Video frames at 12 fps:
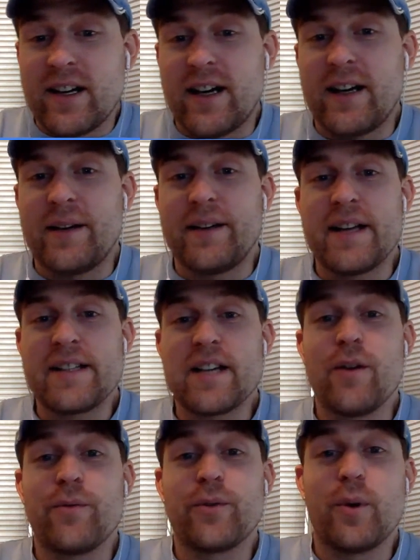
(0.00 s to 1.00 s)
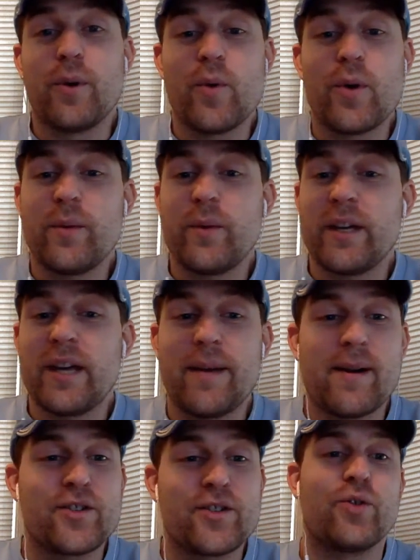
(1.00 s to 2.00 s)
Nice, comfortable win. We
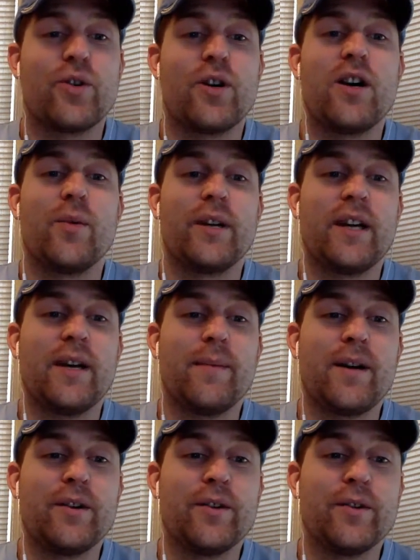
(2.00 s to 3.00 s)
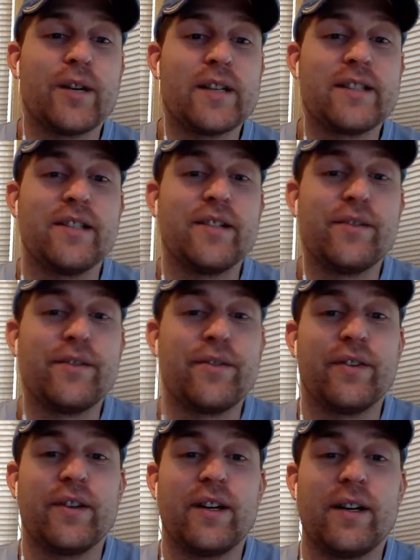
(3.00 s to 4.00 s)
came out strong. We came out aggressive,
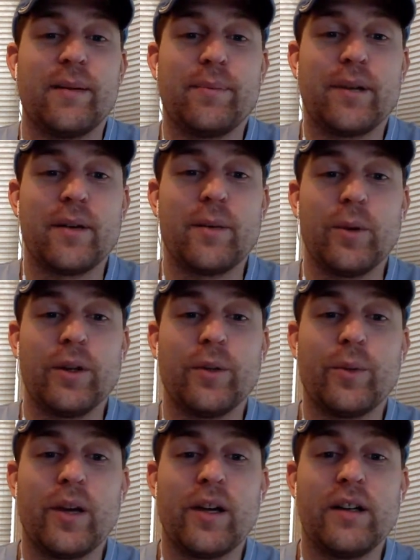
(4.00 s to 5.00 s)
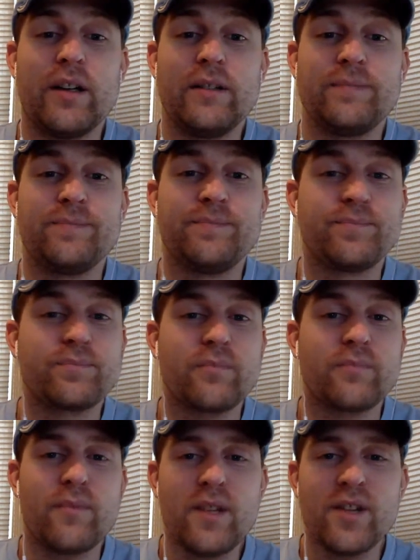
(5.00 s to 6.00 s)
played really well.
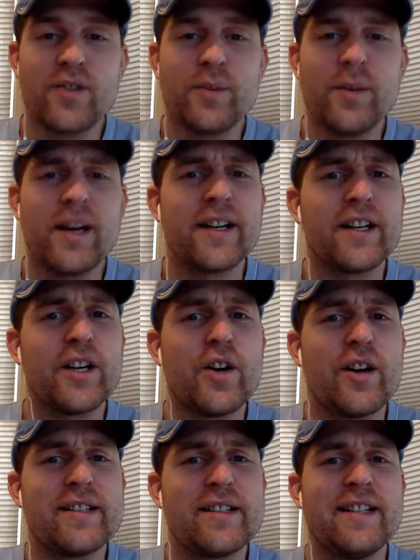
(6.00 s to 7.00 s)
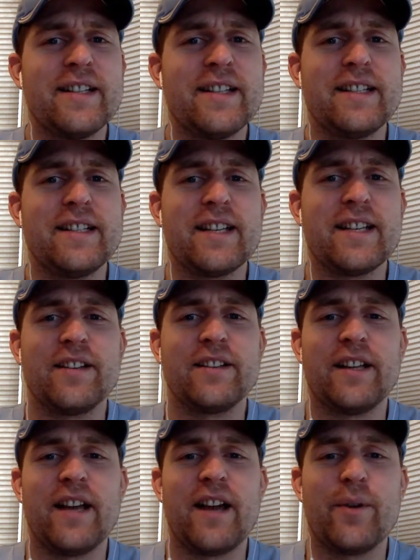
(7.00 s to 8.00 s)
So I'm not going to go as in detail to
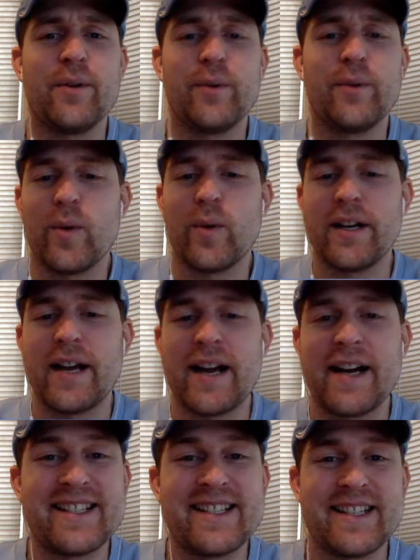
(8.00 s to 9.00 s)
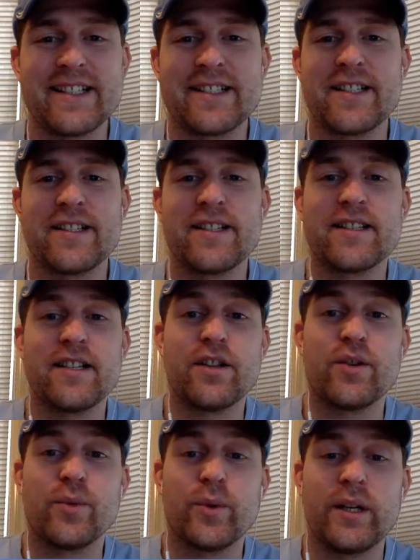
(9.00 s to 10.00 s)
that one. We won
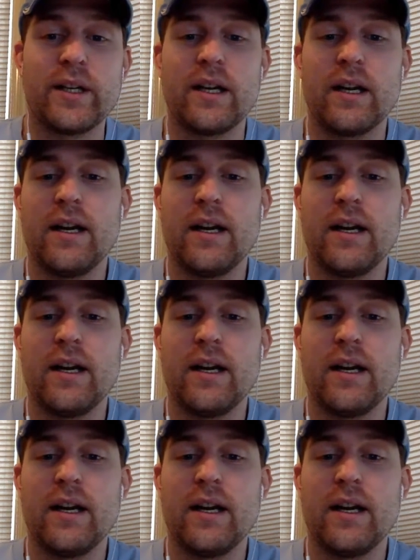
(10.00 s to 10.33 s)
96-63.